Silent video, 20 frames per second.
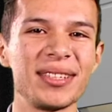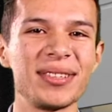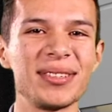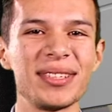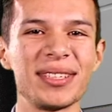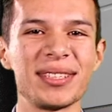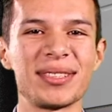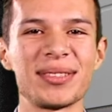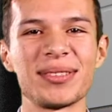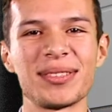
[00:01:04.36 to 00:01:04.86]
you
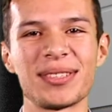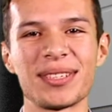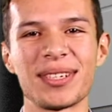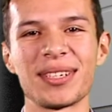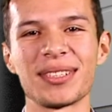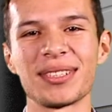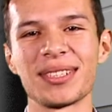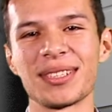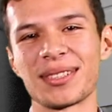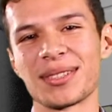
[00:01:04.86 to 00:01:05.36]
need to
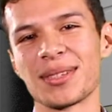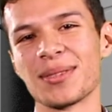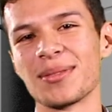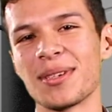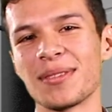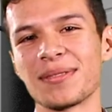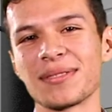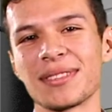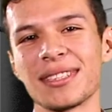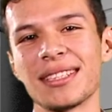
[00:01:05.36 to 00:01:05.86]
charge it so
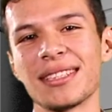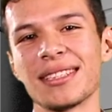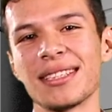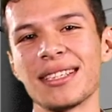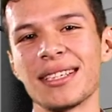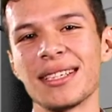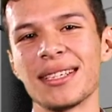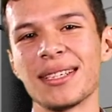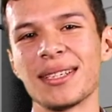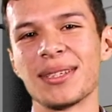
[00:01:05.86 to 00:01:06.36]
often?
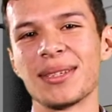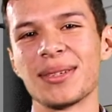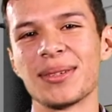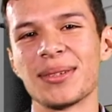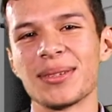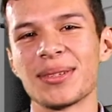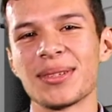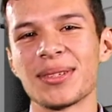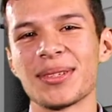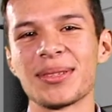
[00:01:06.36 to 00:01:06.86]

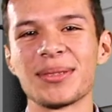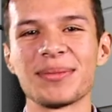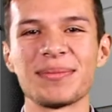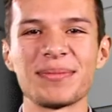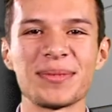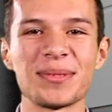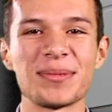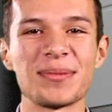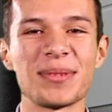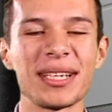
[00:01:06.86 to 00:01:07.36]
Or
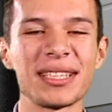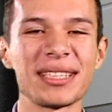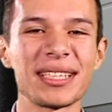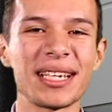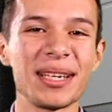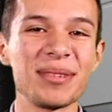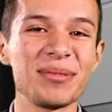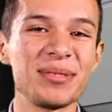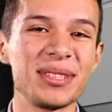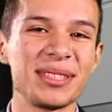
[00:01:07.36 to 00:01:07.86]
what
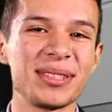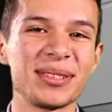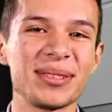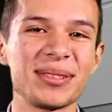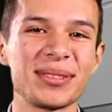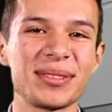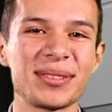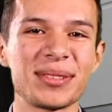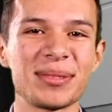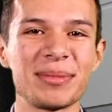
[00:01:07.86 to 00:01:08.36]
can we
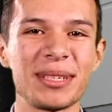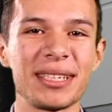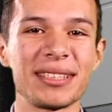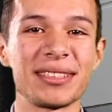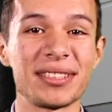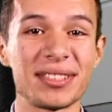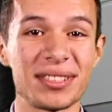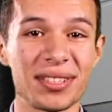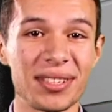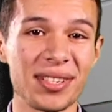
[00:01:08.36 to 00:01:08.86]
do to make
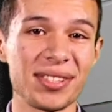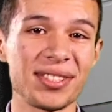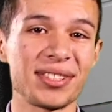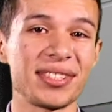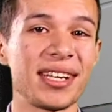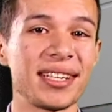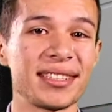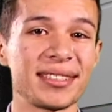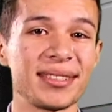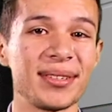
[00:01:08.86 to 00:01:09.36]
the charge
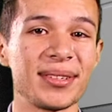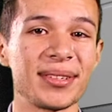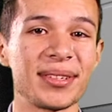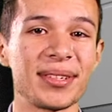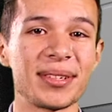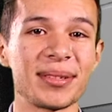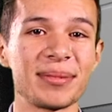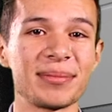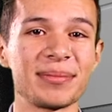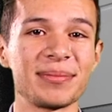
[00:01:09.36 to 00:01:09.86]
last
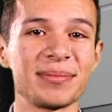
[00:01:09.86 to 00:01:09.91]
longer?